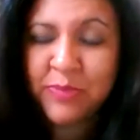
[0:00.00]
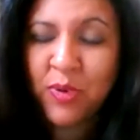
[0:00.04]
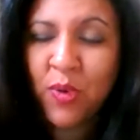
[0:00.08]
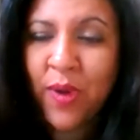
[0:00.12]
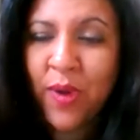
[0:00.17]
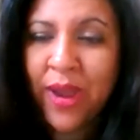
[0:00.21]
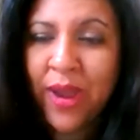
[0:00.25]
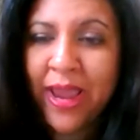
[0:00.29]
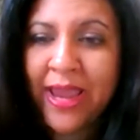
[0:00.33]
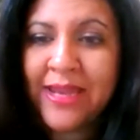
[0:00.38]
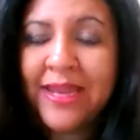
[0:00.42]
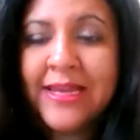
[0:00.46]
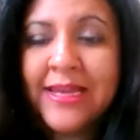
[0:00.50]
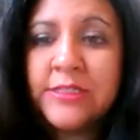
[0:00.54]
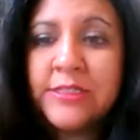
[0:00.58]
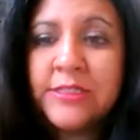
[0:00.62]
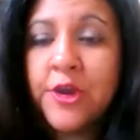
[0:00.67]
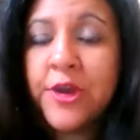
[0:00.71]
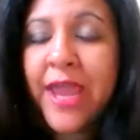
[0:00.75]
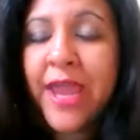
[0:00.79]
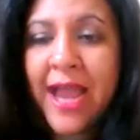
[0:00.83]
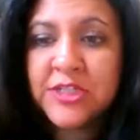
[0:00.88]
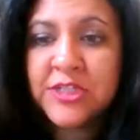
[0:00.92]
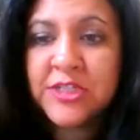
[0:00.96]
point is your
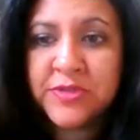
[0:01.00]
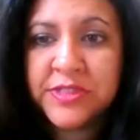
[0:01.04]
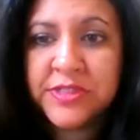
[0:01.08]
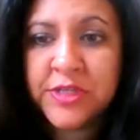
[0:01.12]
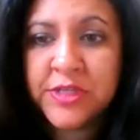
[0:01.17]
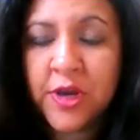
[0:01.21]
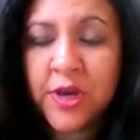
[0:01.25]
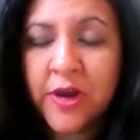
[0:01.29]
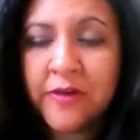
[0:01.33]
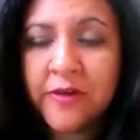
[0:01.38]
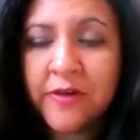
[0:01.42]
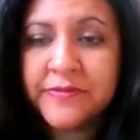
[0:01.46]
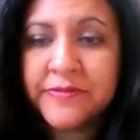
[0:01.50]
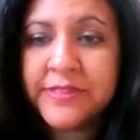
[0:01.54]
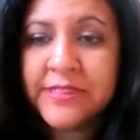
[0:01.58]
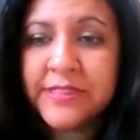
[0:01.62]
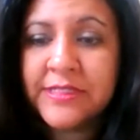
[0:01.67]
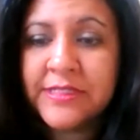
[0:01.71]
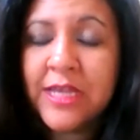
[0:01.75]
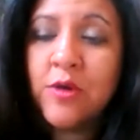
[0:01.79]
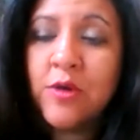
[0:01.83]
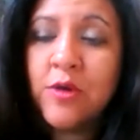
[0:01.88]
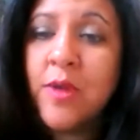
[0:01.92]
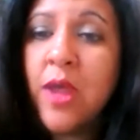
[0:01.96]
cash reserves.
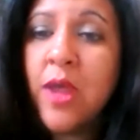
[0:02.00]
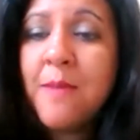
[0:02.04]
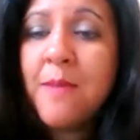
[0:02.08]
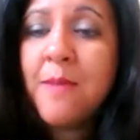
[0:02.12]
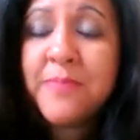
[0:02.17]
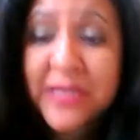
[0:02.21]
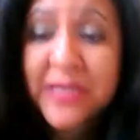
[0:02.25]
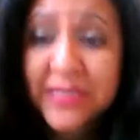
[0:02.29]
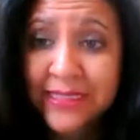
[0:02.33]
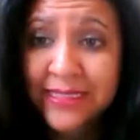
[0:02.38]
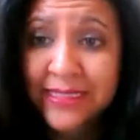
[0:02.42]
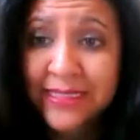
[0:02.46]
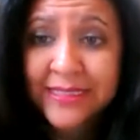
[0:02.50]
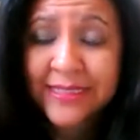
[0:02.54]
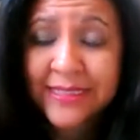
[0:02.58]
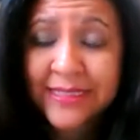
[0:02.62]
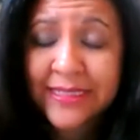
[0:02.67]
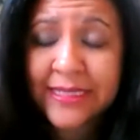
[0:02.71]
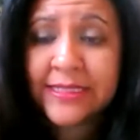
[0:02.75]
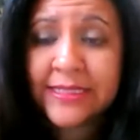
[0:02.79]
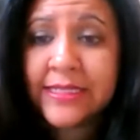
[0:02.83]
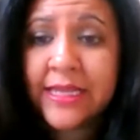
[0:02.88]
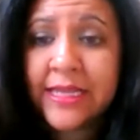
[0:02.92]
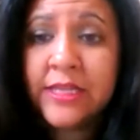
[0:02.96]
So
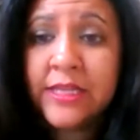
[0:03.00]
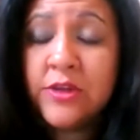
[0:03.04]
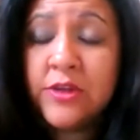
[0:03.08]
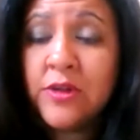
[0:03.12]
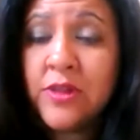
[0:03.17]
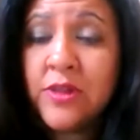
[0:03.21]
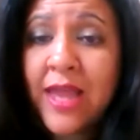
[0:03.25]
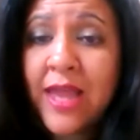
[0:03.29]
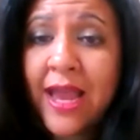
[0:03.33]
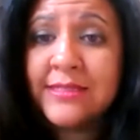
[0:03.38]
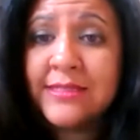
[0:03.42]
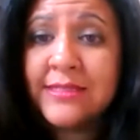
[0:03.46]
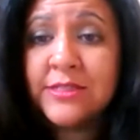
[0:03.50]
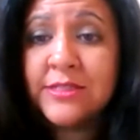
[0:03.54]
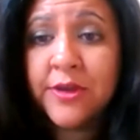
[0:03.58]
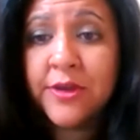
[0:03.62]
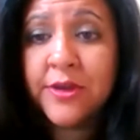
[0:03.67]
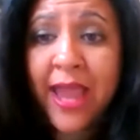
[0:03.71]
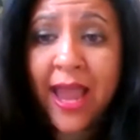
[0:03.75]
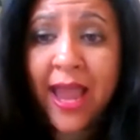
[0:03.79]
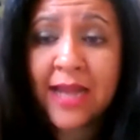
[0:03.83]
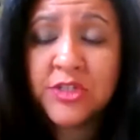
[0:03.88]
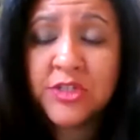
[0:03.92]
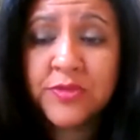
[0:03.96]
businesses can utilize their
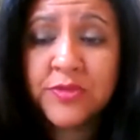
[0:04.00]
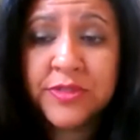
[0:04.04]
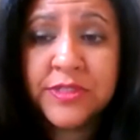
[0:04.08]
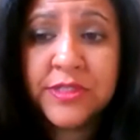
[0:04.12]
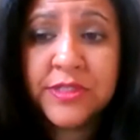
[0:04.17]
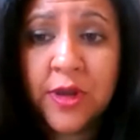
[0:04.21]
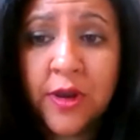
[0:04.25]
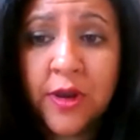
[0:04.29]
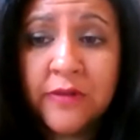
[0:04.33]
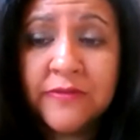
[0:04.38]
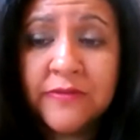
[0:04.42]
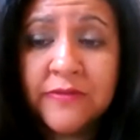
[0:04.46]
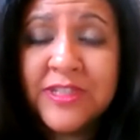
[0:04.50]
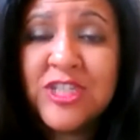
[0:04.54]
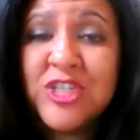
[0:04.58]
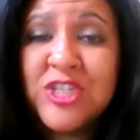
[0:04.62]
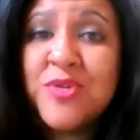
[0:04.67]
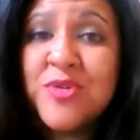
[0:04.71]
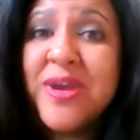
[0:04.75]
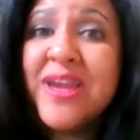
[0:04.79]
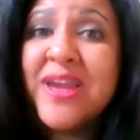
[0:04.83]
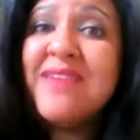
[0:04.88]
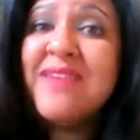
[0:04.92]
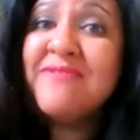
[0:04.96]
cash reserves to
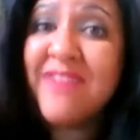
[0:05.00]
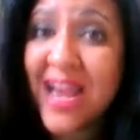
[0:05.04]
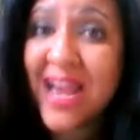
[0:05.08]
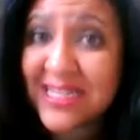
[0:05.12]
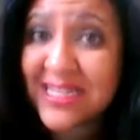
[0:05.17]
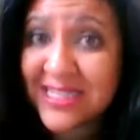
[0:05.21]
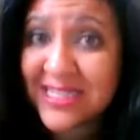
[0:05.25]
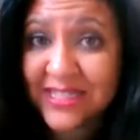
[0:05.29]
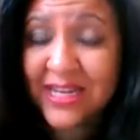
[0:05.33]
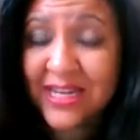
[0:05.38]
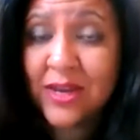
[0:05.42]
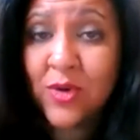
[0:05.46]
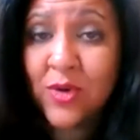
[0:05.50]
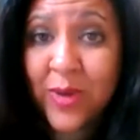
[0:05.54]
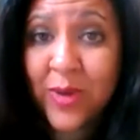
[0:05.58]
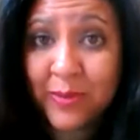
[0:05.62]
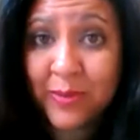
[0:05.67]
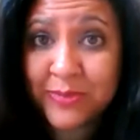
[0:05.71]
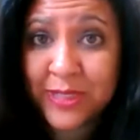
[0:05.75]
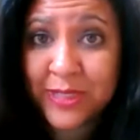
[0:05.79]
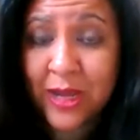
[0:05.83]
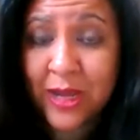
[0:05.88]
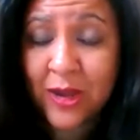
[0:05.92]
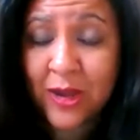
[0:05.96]
invest in
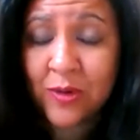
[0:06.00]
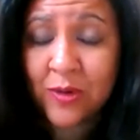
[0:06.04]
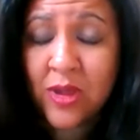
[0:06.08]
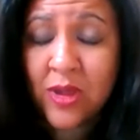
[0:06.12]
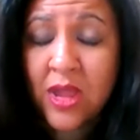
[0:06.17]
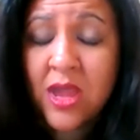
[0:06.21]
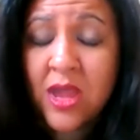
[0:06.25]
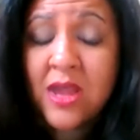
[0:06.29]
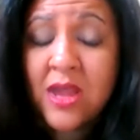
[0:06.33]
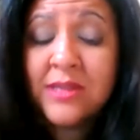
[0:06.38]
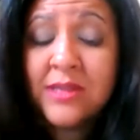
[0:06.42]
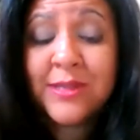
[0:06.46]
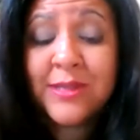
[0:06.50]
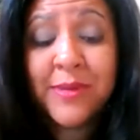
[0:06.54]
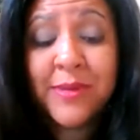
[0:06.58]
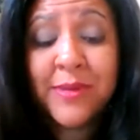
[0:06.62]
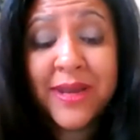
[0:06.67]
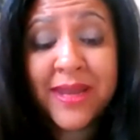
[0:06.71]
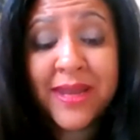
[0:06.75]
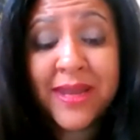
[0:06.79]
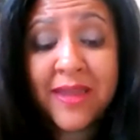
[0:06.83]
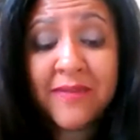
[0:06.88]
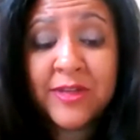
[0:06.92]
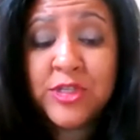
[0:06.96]
crypto. So I'm going to
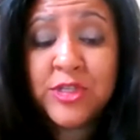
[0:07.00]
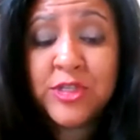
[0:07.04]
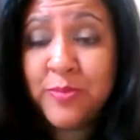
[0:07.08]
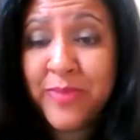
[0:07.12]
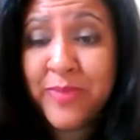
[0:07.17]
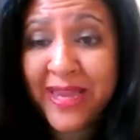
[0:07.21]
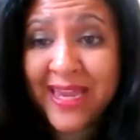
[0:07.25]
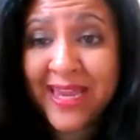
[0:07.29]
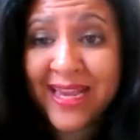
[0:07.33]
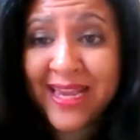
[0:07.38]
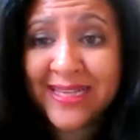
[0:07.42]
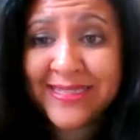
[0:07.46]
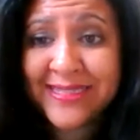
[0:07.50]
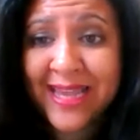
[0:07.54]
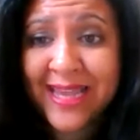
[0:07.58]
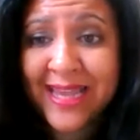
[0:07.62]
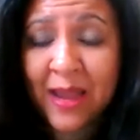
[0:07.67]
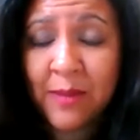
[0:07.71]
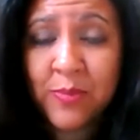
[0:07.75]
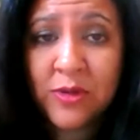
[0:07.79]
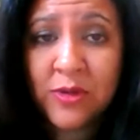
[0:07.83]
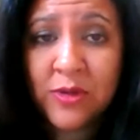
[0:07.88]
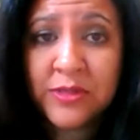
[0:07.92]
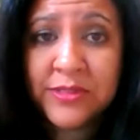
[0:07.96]
give you two big
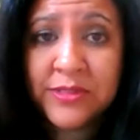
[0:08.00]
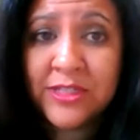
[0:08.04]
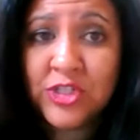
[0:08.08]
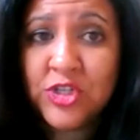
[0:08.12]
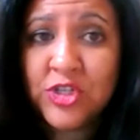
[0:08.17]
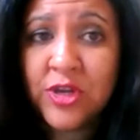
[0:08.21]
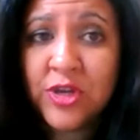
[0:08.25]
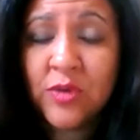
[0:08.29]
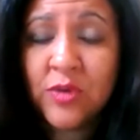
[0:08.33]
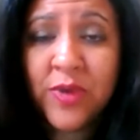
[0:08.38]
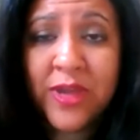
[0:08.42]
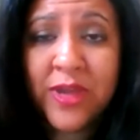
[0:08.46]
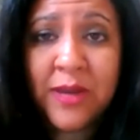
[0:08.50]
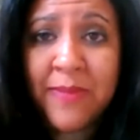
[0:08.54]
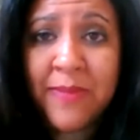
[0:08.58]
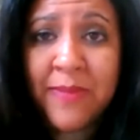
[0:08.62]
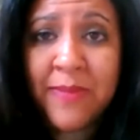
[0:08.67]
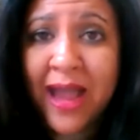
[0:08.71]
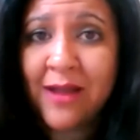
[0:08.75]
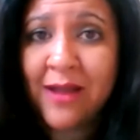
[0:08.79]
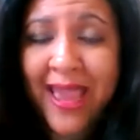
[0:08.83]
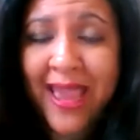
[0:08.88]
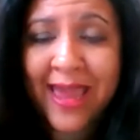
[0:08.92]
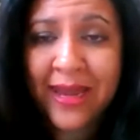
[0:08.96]
examples that you can read about
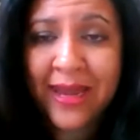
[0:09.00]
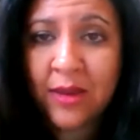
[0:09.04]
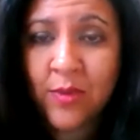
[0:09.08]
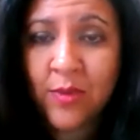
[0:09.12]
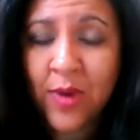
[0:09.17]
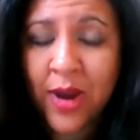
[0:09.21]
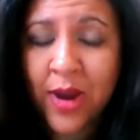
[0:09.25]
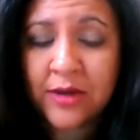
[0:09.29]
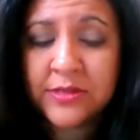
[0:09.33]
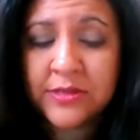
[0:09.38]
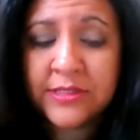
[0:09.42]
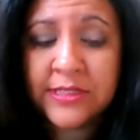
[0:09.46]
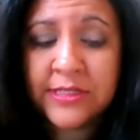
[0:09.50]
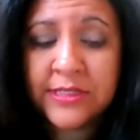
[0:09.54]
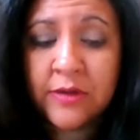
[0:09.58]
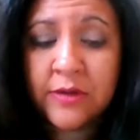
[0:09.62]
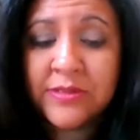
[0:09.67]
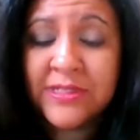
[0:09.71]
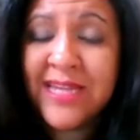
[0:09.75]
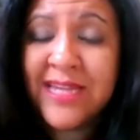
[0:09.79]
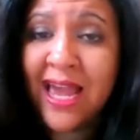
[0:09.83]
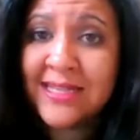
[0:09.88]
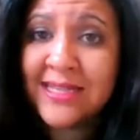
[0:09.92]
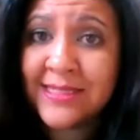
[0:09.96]
anywhere. So
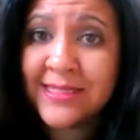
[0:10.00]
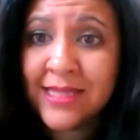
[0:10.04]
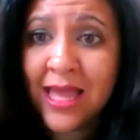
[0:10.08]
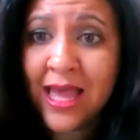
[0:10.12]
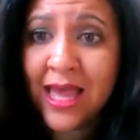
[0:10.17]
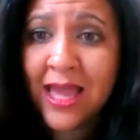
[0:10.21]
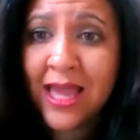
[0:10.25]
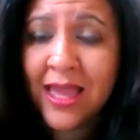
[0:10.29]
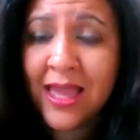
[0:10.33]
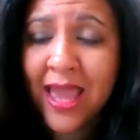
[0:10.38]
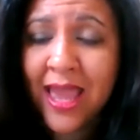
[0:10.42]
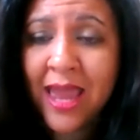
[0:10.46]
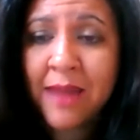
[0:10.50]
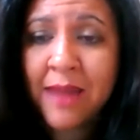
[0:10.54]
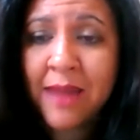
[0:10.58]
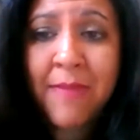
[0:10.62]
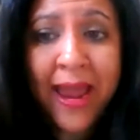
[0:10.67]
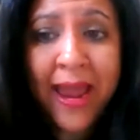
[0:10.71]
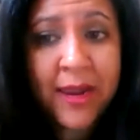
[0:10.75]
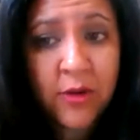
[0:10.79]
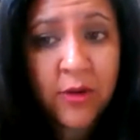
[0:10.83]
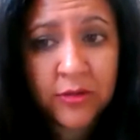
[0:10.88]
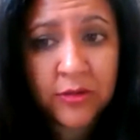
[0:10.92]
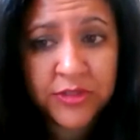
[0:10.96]
Tesla and
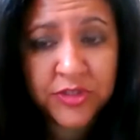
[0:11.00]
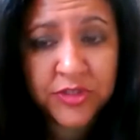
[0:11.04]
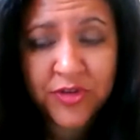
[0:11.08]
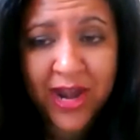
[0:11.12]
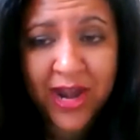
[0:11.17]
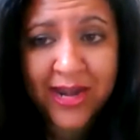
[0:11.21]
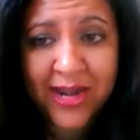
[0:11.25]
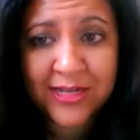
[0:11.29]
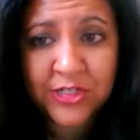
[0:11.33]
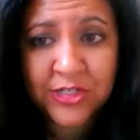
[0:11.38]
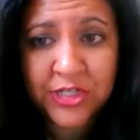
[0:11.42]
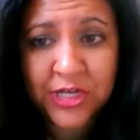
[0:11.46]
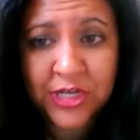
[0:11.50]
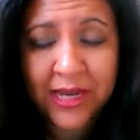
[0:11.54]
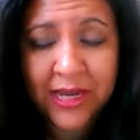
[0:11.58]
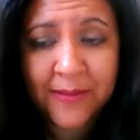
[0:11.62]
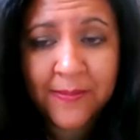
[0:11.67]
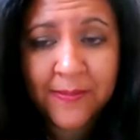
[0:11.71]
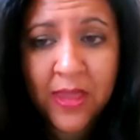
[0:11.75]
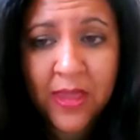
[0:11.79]
MicroStrategy.